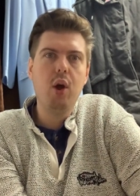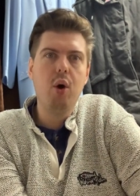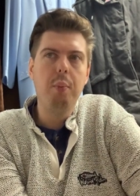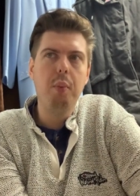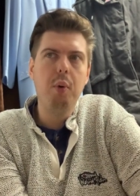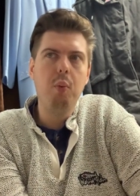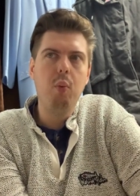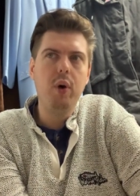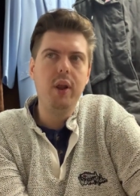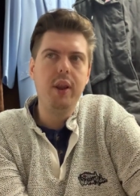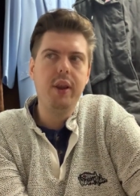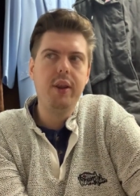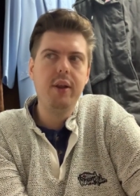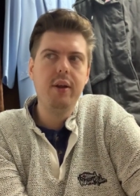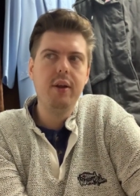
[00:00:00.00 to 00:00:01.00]
come up with
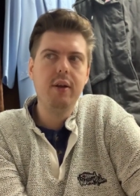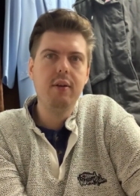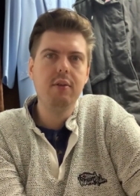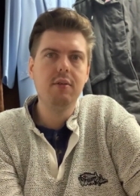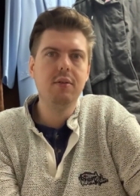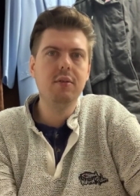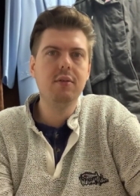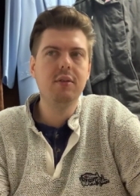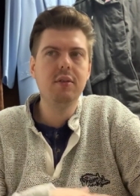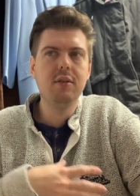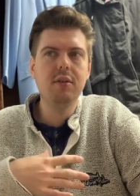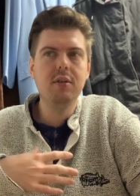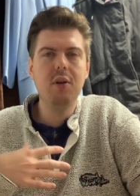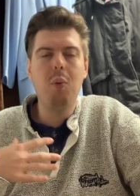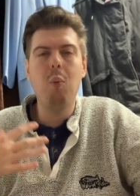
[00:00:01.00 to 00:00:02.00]

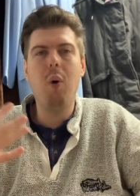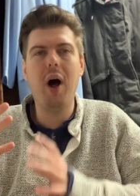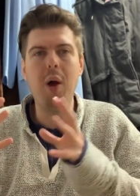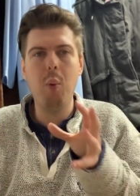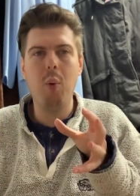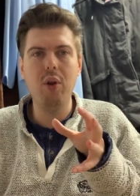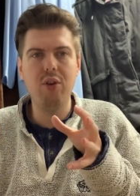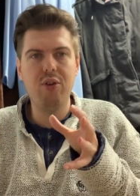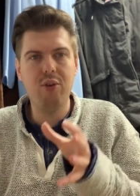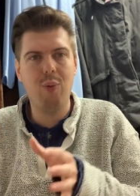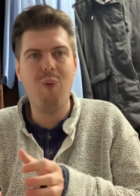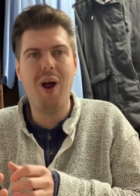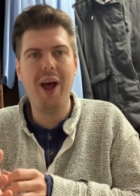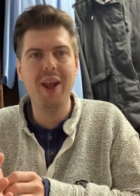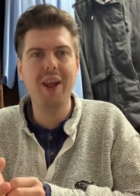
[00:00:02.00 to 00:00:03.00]
what I want to
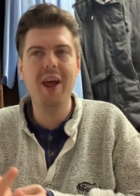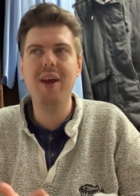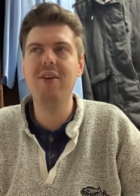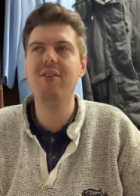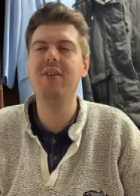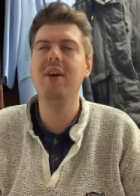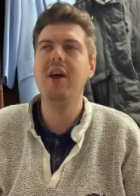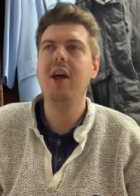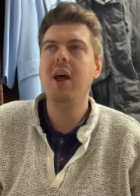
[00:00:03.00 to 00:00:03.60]
write next.